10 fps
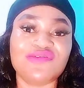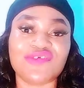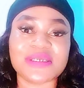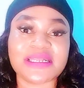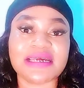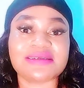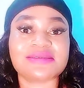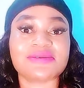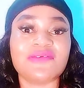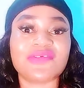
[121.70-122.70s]
fresh, like
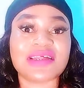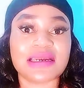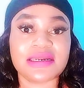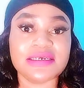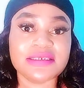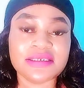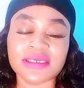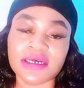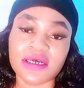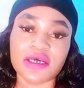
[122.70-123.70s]
soft,
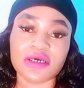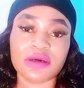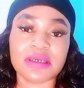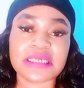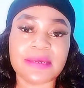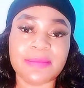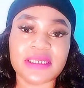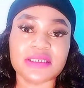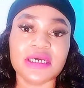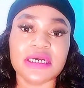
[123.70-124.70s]
clean. You know what I
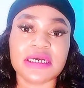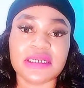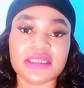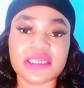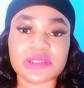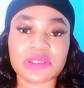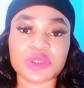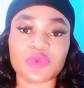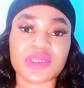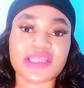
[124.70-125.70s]
mean? Clean in
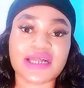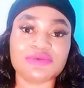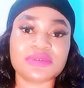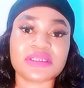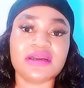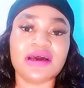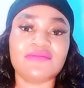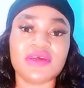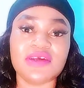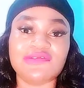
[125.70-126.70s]
such a way that you start
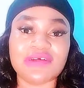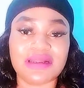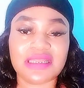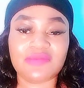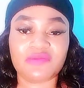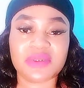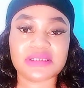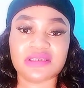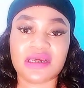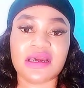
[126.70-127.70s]
having, if you're that type of
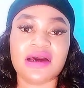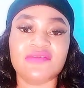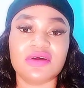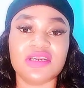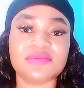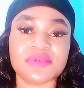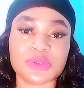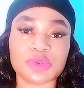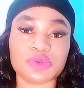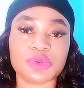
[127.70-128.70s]
person that have your lips
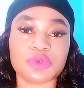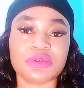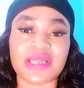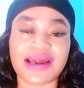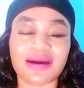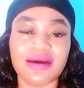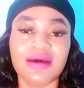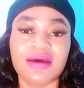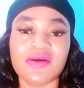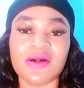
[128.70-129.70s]
is too dark,
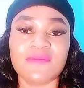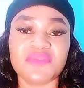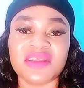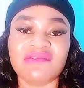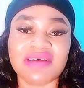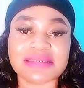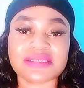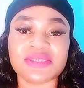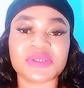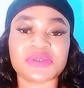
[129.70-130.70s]

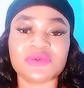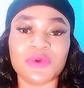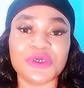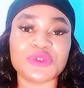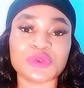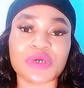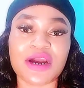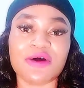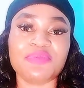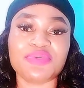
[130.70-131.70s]
Vaseline is going to
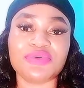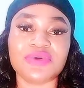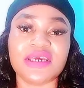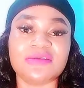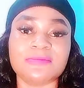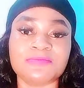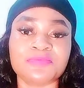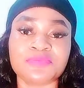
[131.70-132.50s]
help you in